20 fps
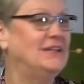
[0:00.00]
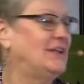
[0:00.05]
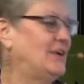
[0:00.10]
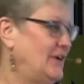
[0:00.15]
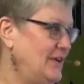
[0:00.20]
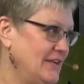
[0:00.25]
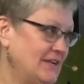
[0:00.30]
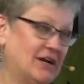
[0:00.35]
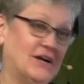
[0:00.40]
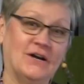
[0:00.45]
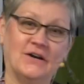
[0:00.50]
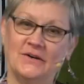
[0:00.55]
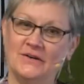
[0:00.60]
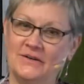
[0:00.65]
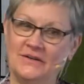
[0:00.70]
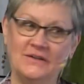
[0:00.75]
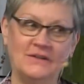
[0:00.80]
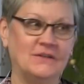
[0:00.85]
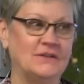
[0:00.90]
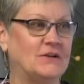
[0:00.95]
There you
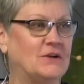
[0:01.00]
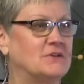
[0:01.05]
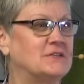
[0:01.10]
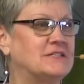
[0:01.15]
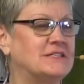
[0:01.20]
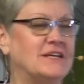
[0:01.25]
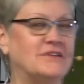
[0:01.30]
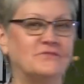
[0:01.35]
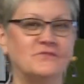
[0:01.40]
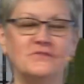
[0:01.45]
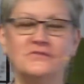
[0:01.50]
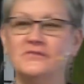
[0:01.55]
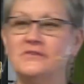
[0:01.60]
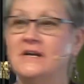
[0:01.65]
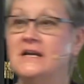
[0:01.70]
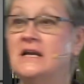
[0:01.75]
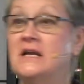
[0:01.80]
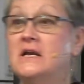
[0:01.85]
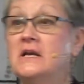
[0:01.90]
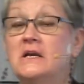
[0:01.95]
go. Go see it for
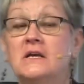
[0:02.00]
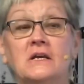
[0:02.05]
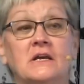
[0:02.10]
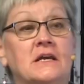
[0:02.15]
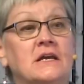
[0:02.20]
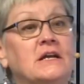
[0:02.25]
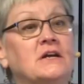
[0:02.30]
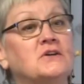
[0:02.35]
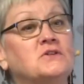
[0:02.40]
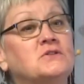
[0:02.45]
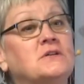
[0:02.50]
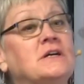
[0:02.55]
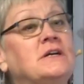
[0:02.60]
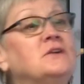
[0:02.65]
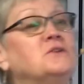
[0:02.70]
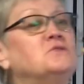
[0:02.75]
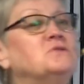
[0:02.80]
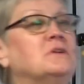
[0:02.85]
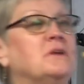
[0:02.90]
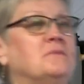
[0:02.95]
free.
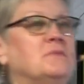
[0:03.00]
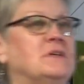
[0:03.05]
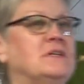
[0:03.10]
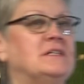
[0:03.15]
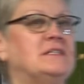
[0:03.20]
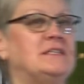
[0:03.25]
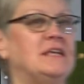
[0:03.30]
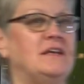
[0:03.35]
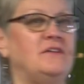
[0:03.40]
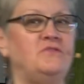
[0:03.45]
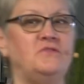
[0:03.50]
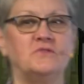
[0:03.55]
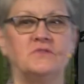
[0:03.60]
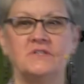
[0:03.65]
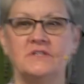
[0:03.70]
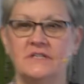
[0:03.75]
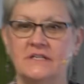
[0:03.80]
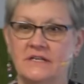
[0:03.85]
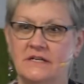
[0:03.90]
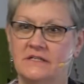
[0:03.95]
Here's what I'm going to say if you
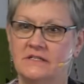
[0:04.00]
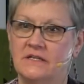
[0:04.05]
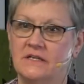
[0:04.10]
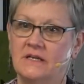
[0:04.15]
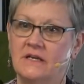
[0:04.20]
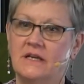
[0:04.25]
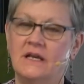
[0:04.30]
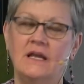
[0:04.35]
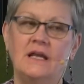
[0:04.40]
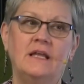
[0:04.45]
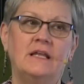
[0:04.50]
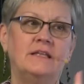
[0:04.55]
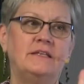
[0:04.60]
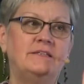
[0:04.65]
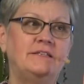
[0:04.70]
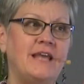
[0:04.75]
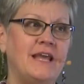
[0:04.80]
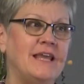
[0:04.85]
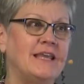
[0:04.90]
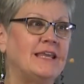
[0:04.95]
see it.
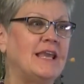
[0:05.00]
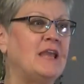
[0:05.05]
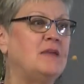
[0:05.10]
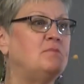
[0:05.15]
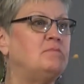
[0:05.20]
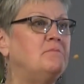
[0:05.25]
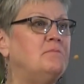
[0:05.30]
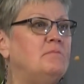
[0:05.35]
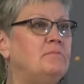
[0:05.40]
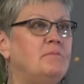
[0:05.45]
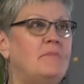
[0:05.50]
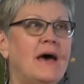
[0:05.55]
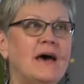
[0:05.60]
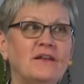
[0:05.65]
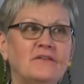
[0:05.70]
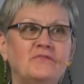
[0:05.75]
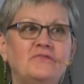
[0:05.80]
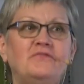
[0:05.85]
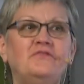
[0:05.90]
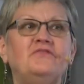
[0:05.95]
Take a
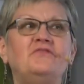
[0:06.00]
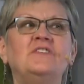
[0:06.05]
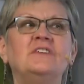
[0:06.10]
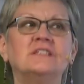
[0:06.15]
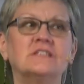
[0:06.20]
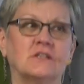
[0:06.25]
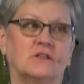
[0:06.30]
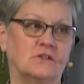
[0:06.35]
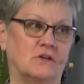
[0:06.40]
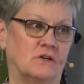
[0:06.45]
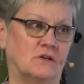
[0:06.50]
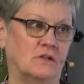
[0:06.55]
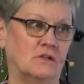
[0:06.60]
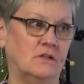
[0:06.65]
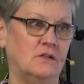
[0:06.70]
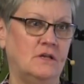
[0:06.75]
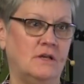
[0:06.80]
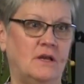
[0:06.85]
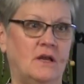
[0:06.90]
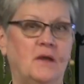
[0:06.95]

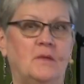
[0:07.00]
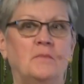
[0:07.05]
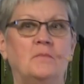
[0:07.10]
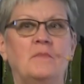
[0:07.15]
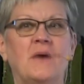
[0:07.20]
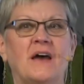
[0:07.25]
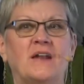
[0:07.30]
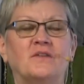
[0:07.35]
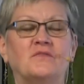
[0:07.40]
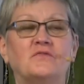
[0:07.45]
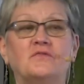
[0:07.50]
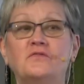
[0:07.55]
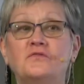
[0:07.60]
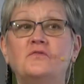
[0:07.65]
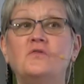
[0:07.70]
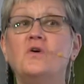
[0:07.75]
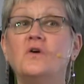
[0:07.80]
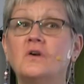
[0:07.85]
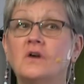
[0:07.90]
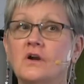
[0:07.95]
metaphysical,
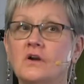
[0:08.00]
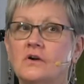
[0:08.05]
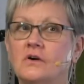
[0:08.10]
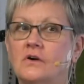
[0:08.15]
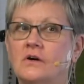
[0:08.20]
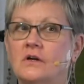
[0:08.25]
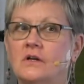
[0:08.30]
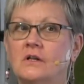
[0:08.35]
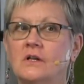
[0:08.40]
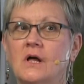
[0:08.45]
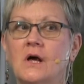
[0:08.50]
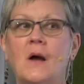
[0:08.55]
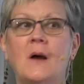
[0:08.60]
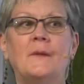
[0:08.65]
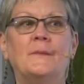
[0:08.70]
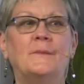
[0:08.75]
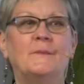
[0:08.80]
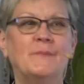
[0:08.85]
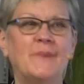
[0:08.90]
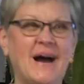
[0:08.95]
metaphorical
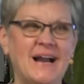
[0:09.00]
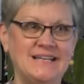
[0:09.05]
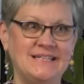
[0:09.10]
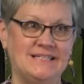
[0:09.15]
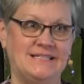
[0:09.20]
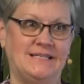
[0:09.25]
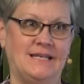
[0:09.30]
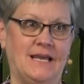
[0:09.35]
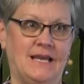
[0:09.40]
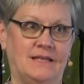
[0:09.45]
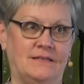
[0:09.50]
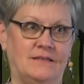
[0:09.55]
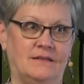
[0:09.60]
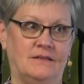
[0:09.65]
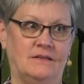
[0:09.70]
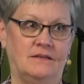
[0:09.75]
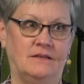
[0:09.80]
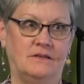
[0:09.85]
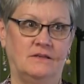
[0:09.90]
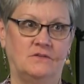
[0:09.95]
mindset
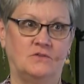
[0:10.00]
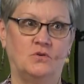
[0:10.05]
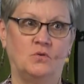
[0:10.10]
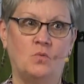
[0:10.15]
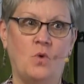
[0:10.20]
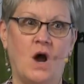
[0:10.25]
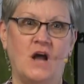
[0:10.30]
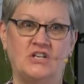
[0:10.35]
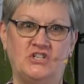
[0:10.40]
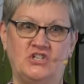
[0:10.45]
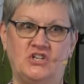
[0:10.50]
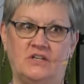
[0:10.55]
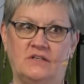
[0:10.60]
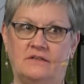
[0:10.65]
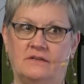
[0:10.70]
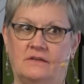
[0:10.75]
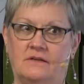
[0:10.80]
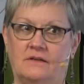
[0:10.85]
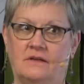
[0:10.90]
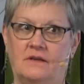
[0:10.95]
to watch it.